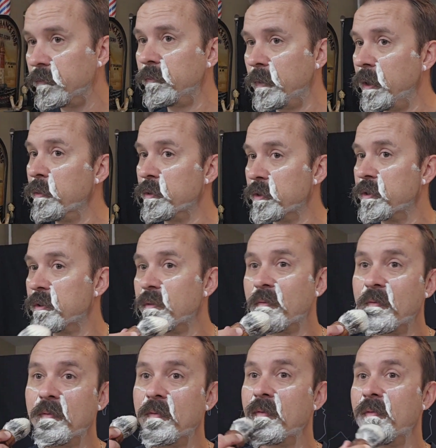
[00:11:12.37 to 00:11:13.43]
he was
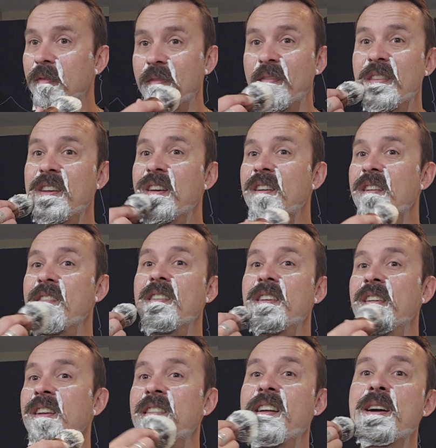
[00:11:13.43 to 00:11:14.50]

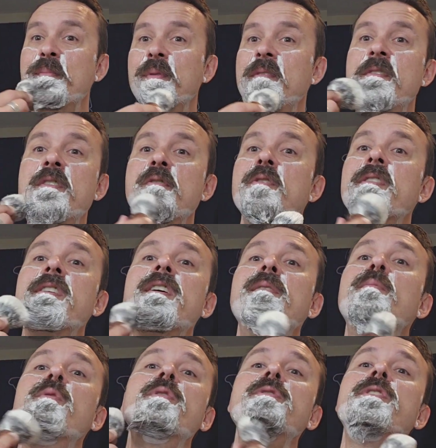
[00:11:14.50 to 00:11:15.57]
he didn't happen to know the
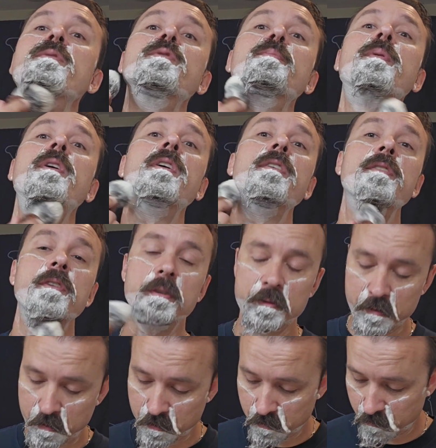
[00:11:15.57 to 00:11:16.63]
Cowboys. He was part of the,
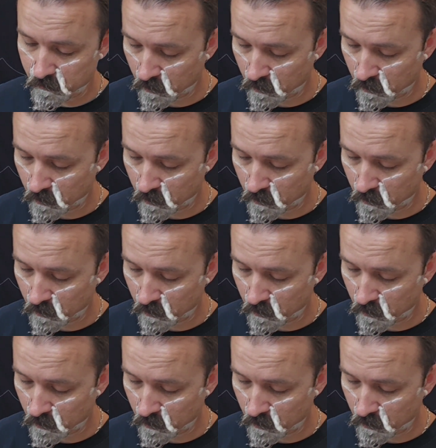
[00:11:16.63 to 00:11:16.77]
the